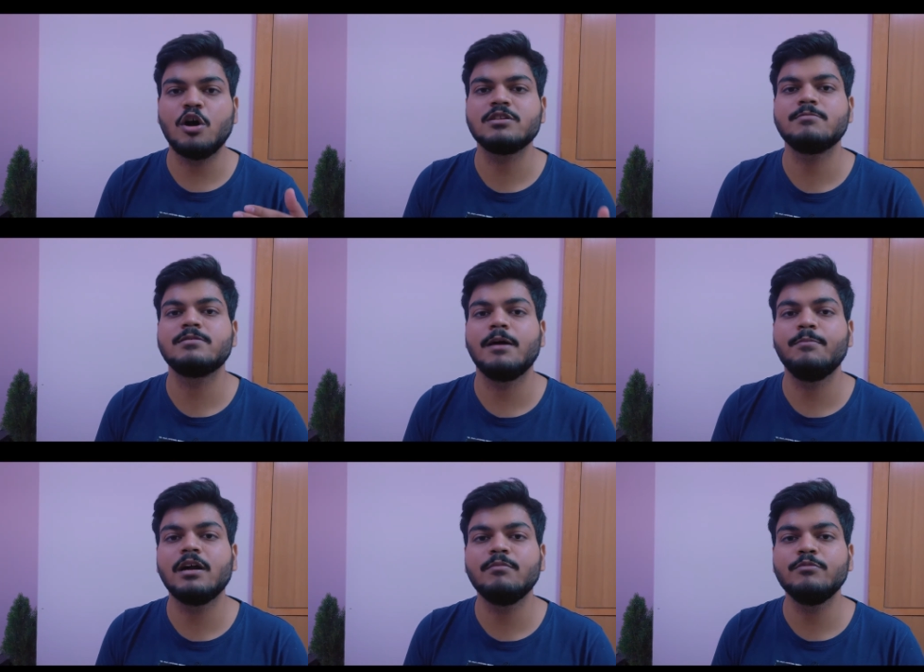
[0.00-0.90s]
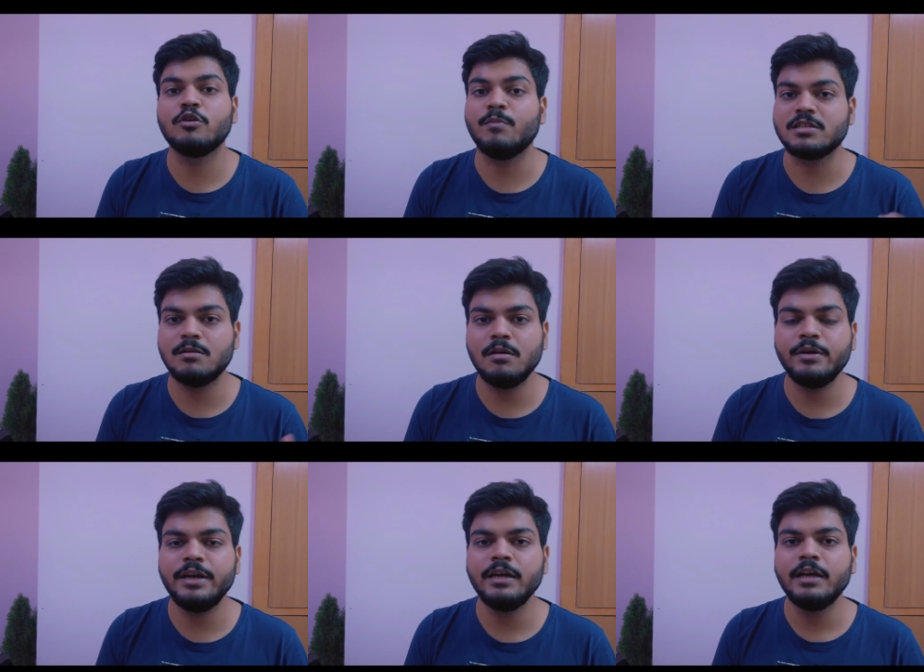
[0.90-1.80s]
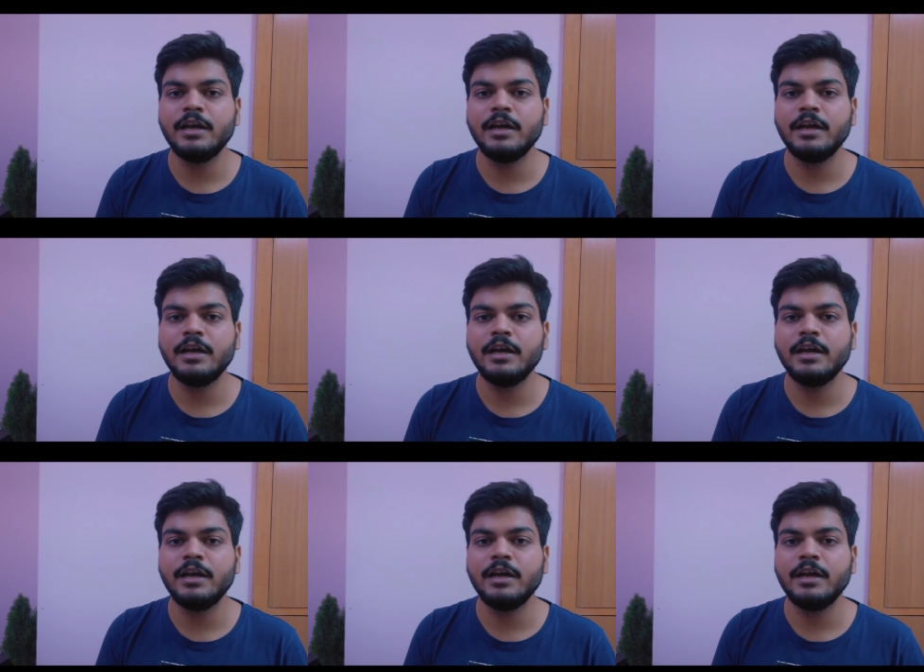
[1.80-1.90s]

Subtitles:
concepts have become your muscle memory,